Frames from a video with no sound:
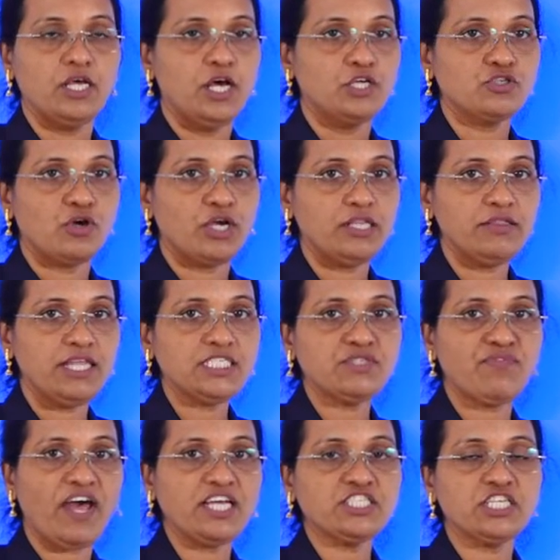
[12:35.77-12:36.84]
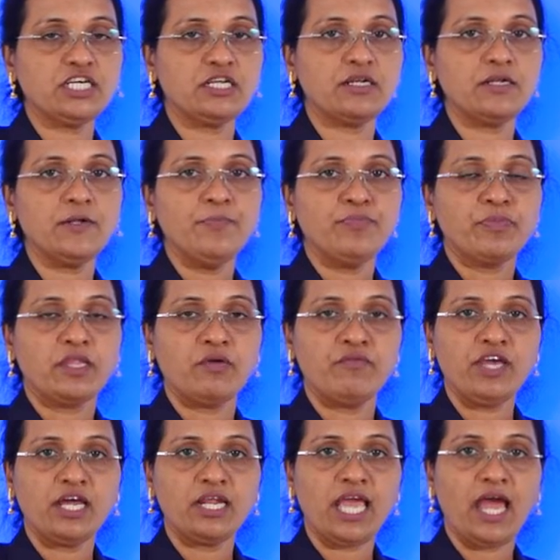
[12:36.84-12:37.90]
So, in this fashion, we
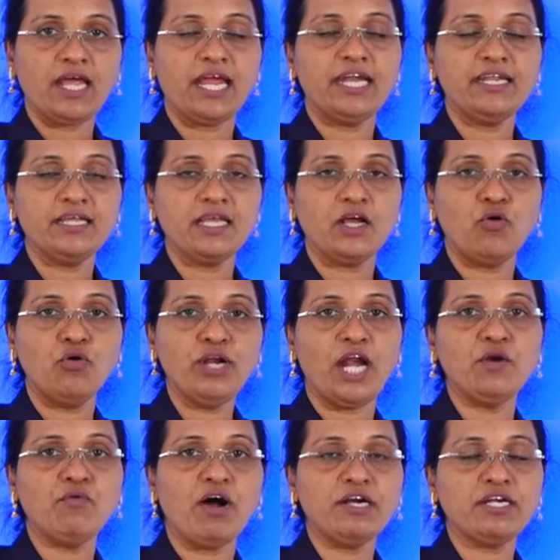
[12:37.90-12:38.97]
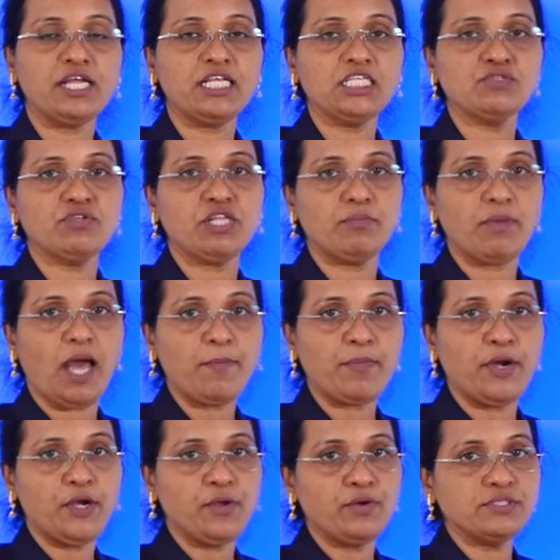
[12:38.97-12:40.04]
are getting a good advantage with the
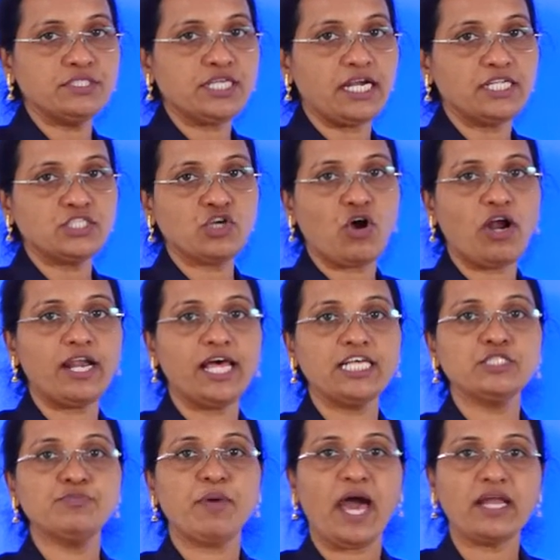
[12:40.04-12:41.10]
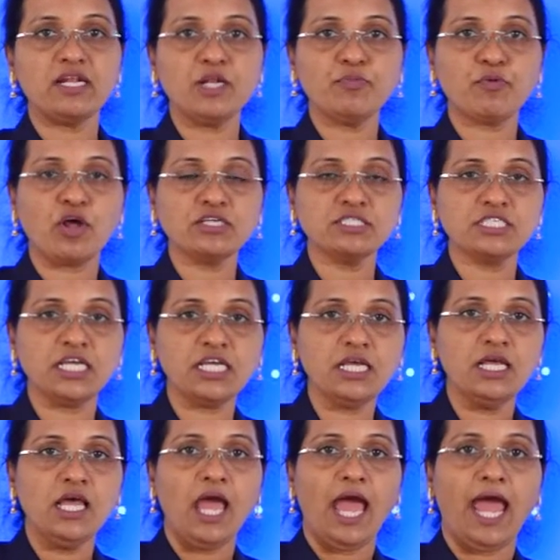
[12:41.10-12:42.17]
MapReduce, that is called as parallel processing
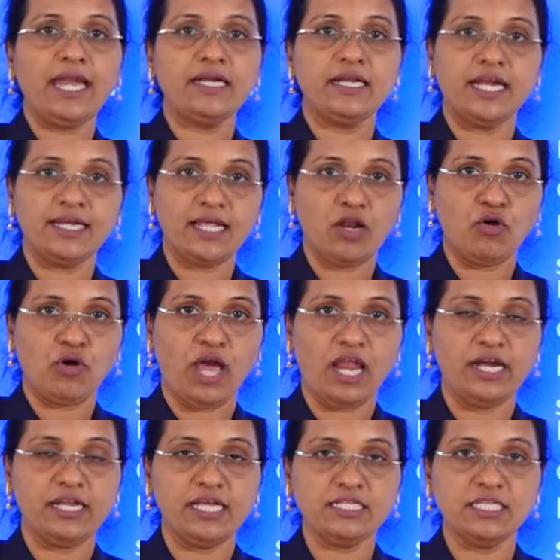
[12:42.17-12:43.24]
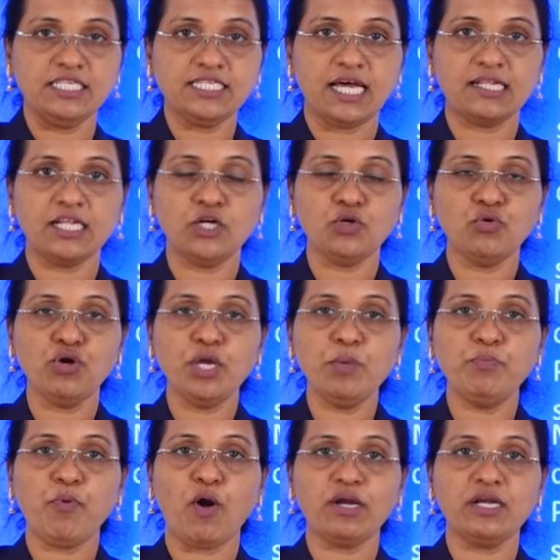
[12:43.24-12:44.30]
and data locality. These are the two
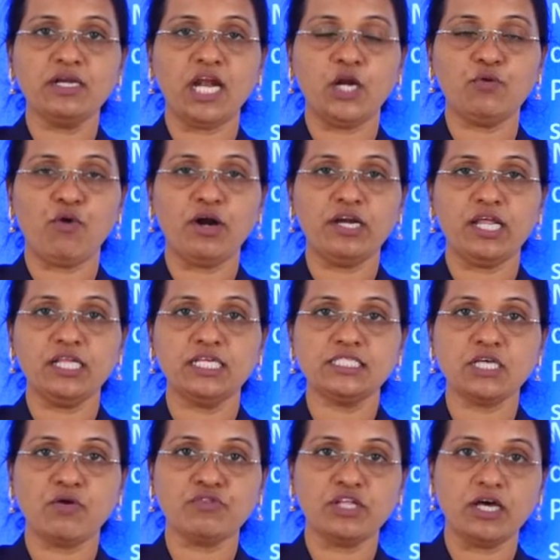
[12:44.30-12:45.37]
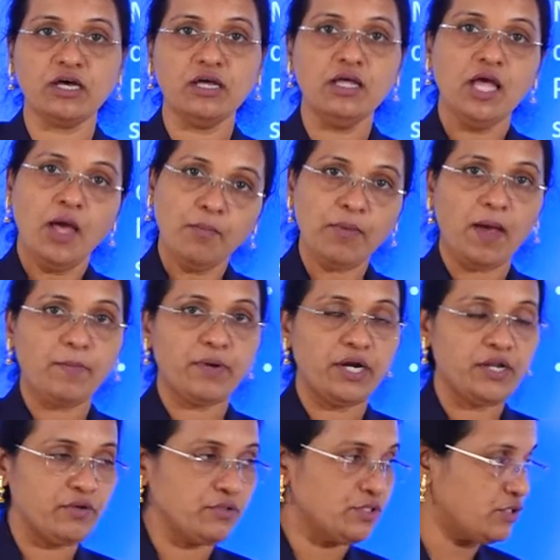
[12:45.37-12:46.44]
important advantages of the
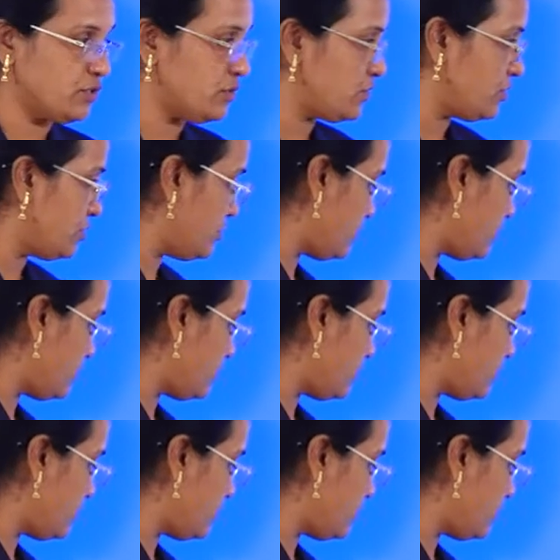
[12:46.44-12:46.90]
MapReduce.